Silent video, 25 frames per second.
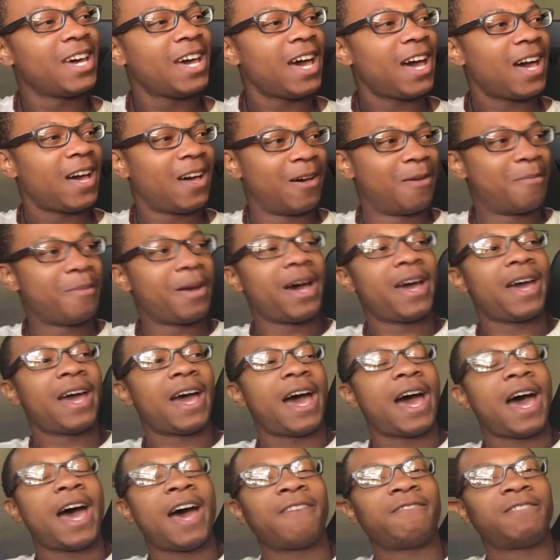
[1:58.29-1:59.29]
I
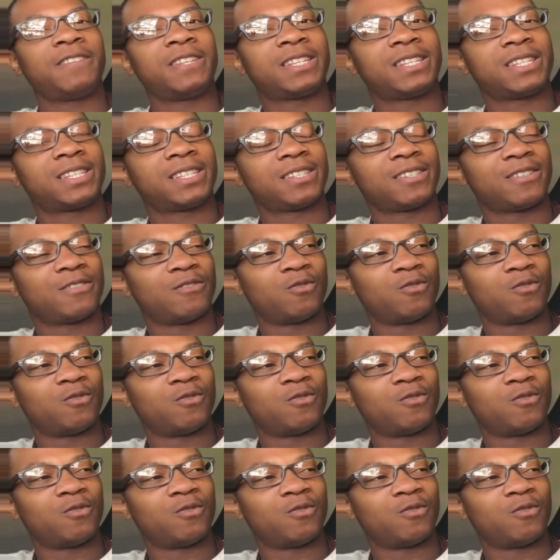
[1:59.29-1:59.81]
have this